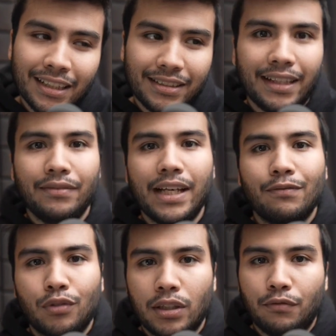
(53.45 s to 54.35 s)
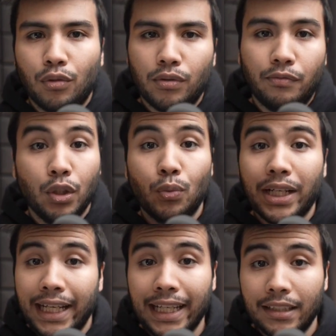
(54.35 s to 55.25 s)
save that for the full review
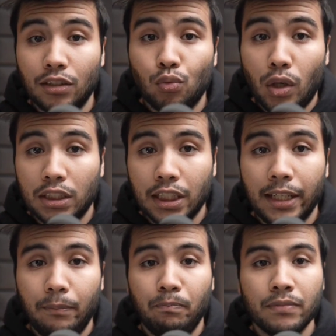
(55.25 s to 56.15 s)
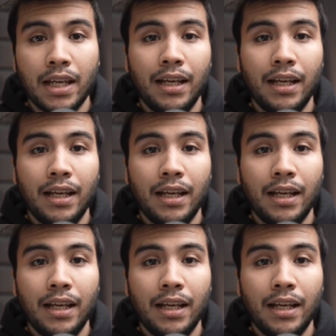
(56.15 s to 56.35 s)
when I get this watch in.